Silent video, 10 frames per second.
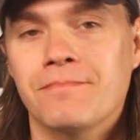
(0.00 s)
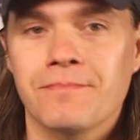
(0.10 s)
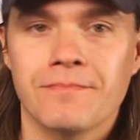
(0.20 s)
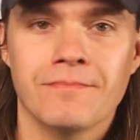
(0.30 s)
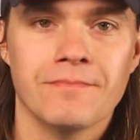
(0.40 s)

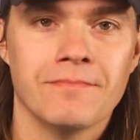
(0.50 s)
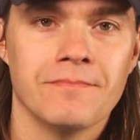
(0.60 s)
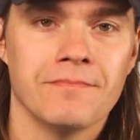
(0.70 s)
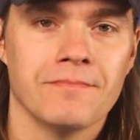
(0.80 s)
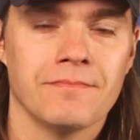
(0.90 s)

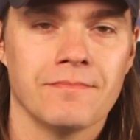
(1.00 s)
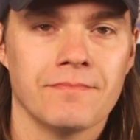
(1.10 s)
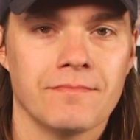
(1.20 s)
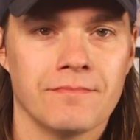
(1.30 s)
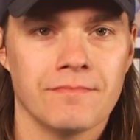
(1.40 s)

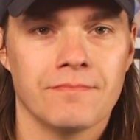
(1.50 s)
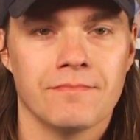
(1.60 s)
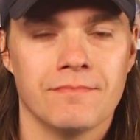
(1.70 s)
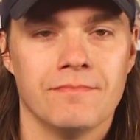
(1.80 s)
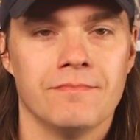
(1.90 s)

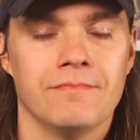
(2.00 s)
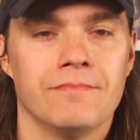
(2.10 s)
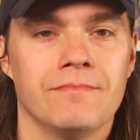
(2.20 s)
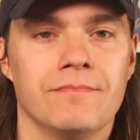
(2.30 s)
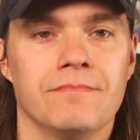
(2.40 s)

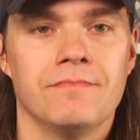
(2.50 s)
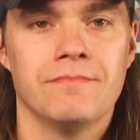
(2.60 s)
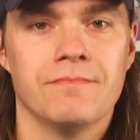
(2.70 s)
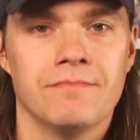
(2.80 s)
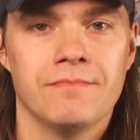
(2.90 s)

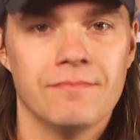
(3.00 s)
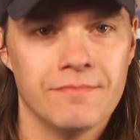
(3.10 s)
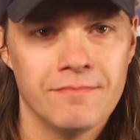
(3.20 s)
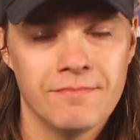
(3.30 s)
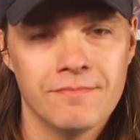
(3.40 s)

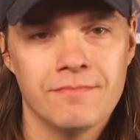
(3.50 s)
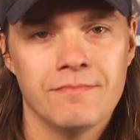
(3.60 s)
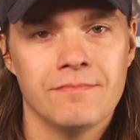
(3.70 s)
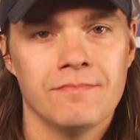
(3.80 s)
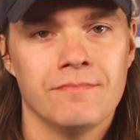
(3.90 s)

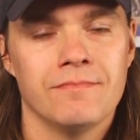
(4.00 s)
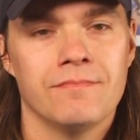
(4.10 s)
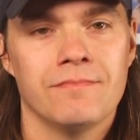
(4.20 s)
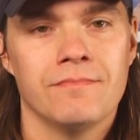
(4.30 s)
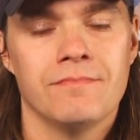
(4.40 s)

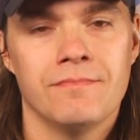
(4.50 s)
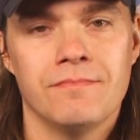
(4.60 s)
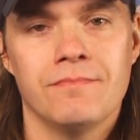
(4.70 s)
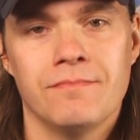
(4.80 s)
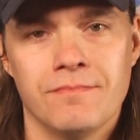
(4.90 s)

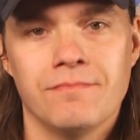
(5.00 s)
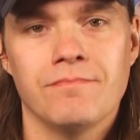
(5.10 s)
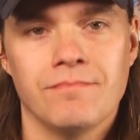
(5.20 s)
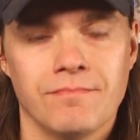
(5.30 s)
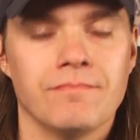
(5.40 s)

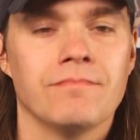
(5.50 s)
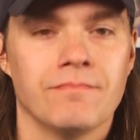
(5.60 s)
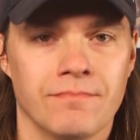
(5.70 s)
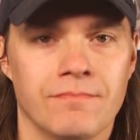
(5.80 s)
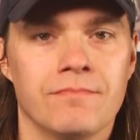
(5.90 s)

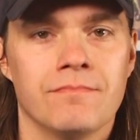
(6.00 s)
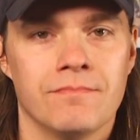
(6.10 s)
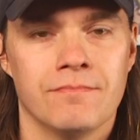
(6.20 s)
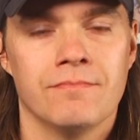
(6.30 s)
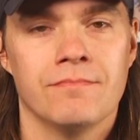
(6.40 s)

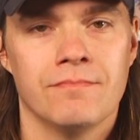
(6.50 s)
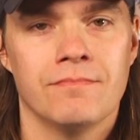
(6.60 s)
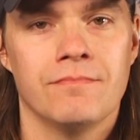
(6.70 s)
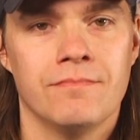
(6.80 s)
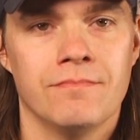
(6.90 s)

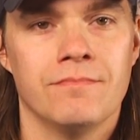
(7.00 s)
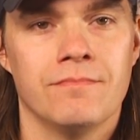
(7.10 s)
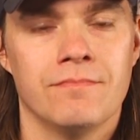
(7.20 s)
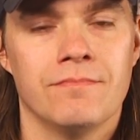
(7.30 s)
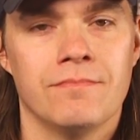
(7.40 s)

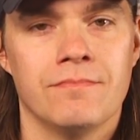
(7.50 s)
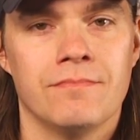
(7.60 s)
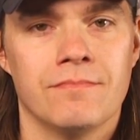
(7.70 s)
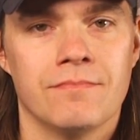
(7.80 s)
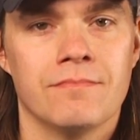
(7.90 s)
The person shown says nothing.